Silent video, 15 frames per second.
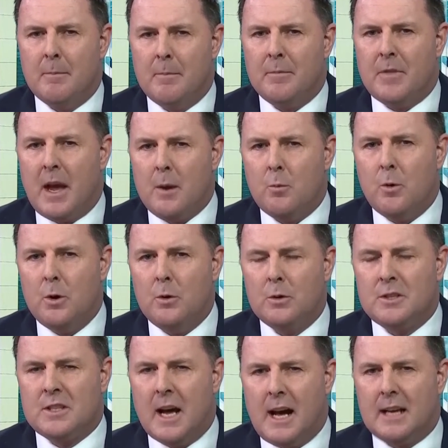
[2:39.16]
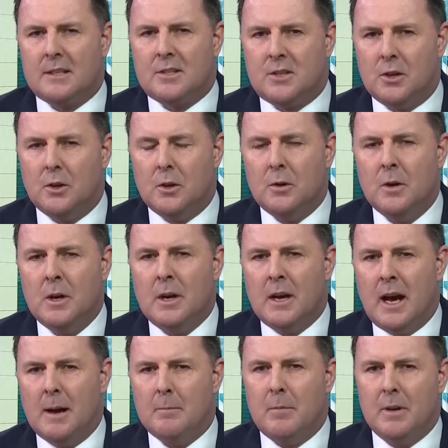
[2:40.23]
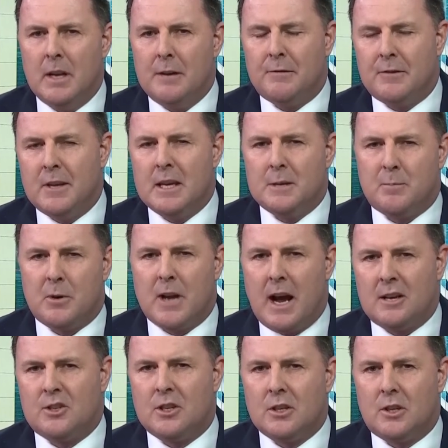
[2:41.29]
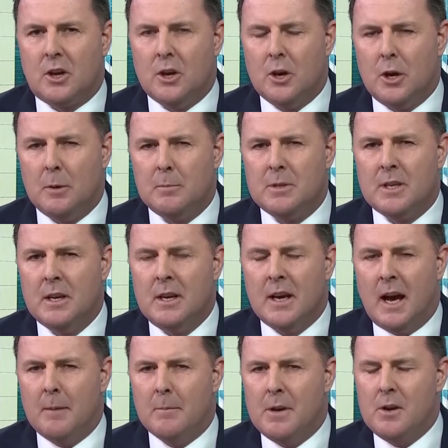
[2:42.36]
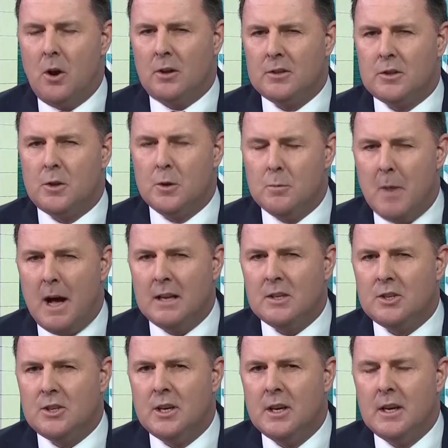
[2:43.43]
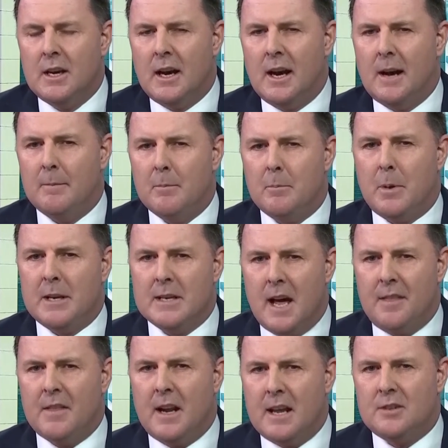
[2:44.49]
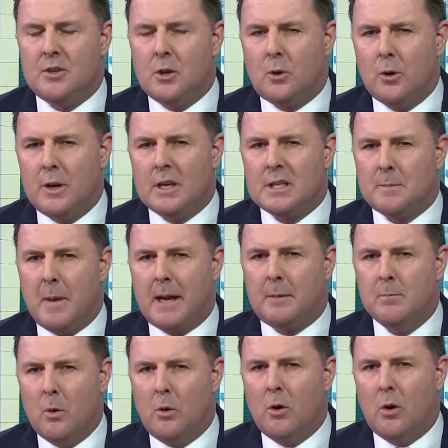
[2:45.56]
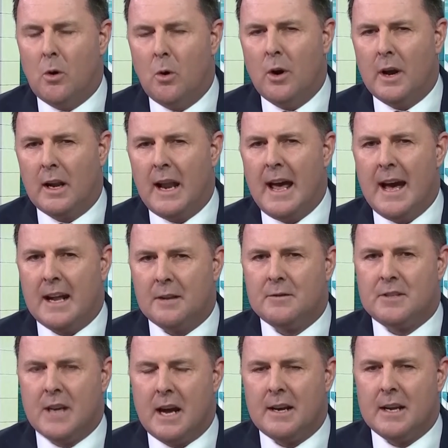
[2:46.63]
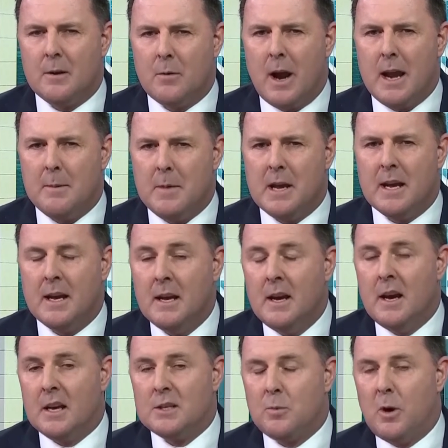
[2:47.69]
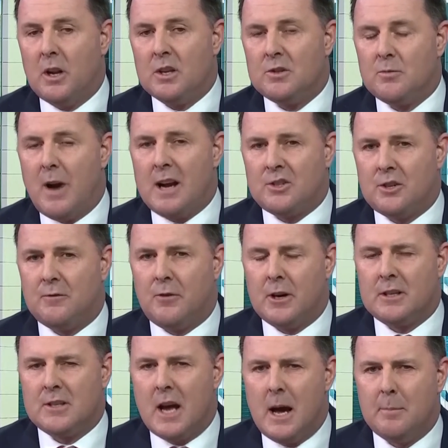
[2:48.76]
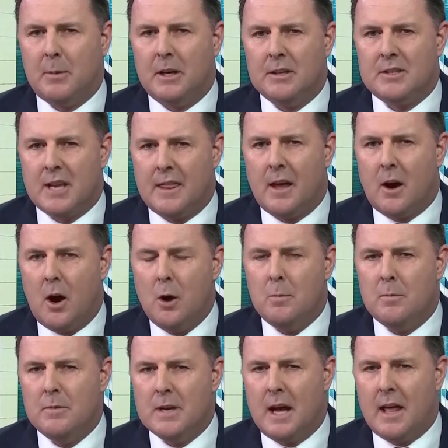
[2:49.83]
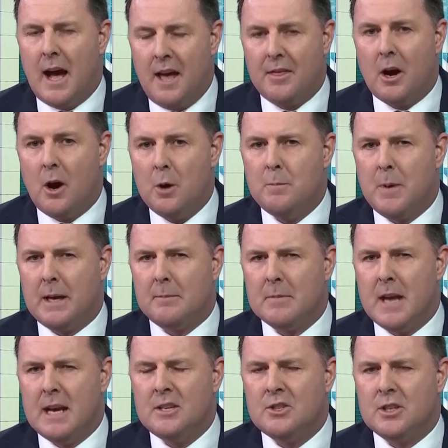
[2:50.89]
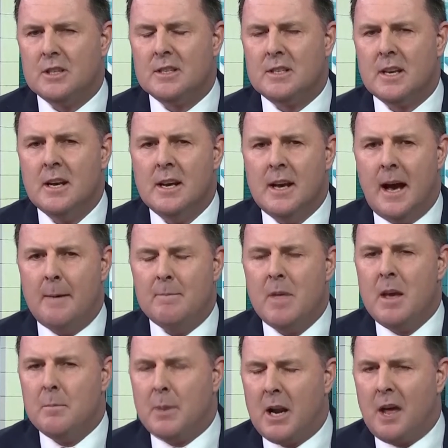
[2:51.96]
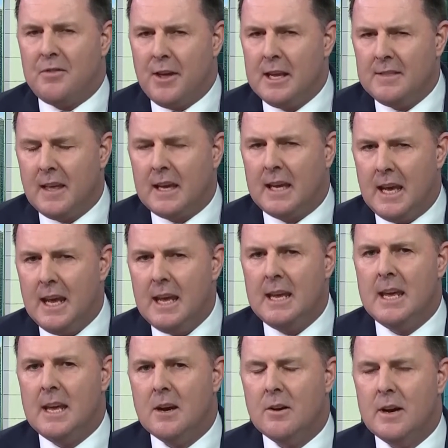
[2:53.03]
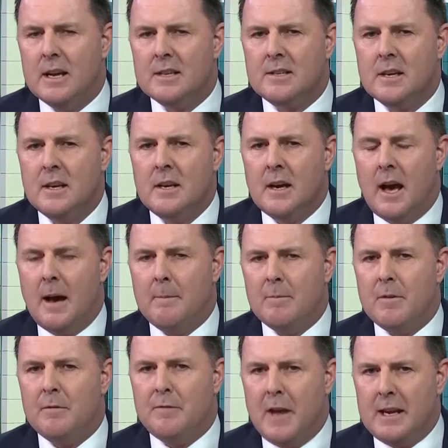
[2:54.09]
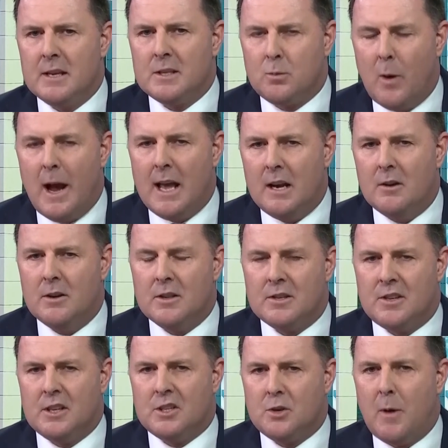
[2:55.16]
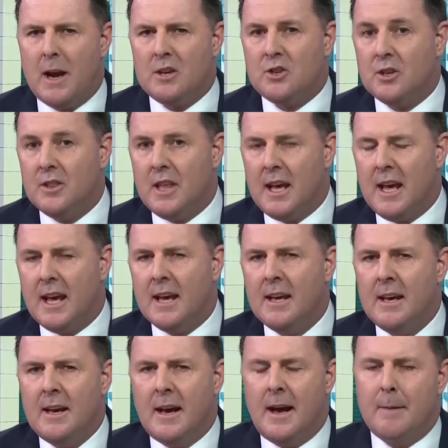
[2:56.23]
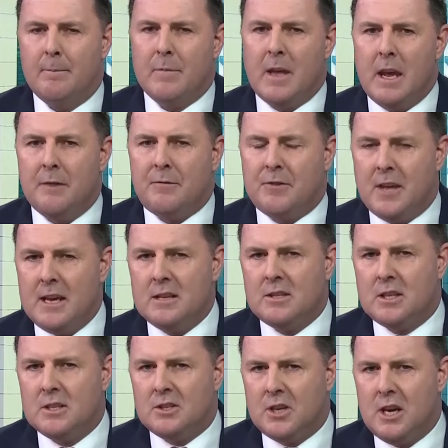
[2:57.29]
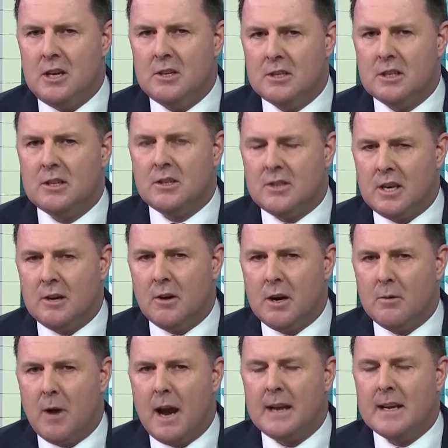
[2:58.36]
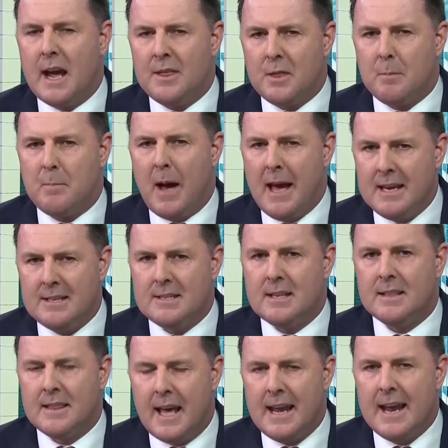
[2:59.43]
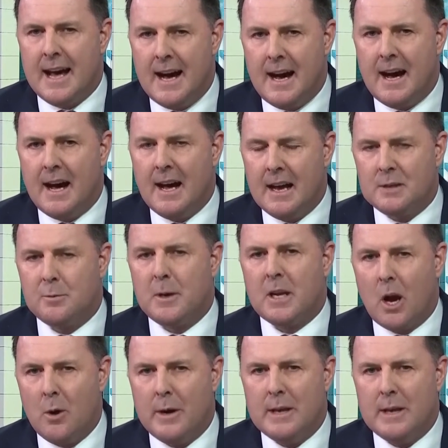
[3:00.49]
they will start to lift these production curbs. Not too much, but nonetheless, you could expect more oil out of Saudi Arabia, as well as Russia, for example, and some of the other OPEC nations. But I think the key here is Venezuela and the situation there. If things continue to deteriorate at the pace that they are as we go